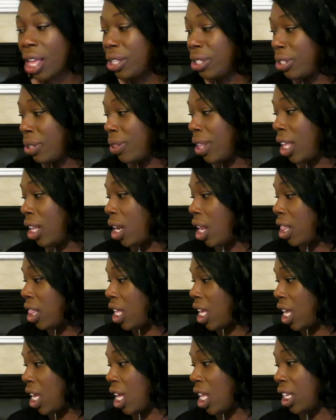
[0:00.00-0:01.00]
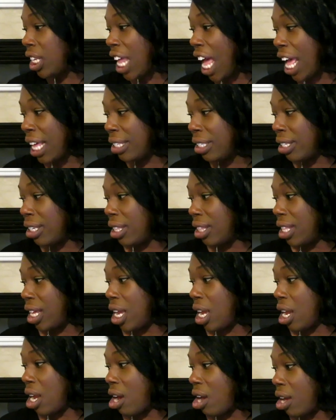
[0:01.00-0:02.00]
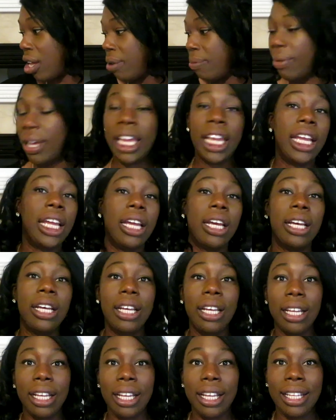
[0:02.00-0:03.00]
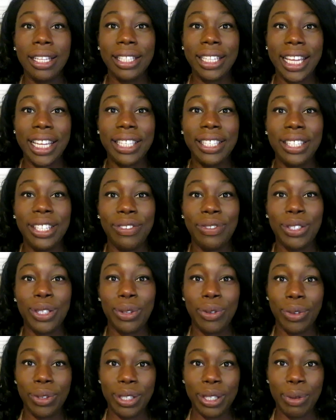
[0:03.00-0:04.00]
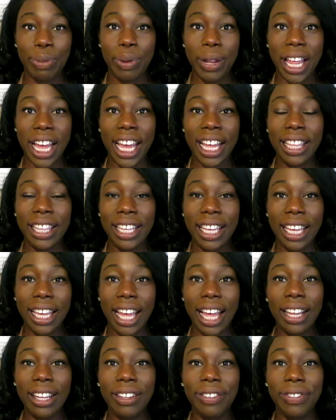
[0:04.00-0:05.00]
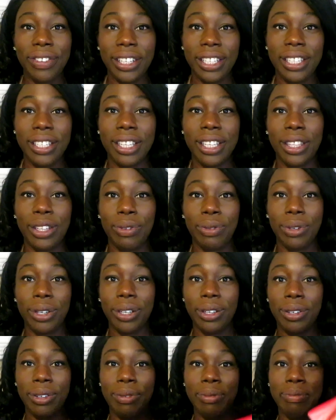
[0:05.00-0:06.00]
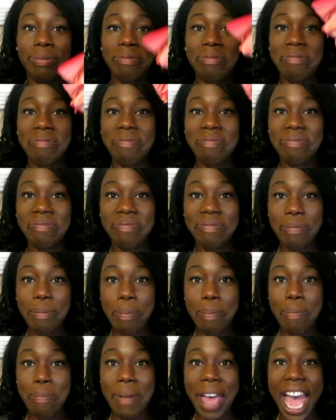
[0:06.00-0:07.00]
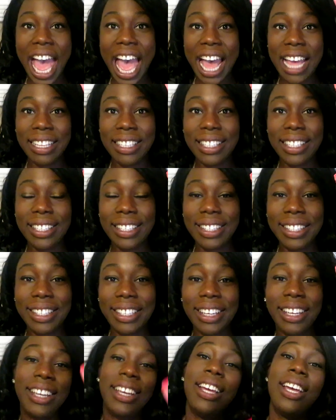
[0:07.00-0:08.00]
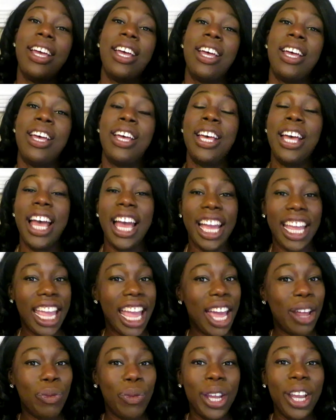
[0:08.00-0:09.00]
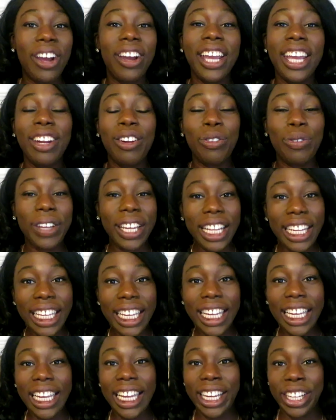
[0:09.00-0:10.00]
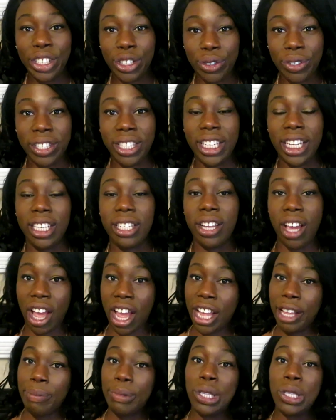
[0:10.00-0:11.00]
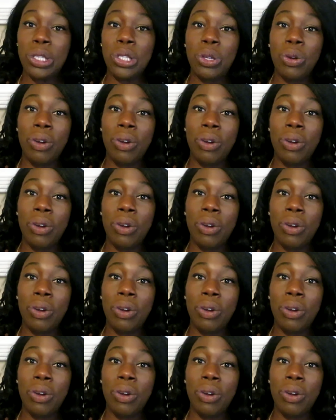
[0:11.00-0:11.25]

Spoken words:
And so then the last thing on my list of school supply, the elephant in the room, masks. again, we are in really interesting times.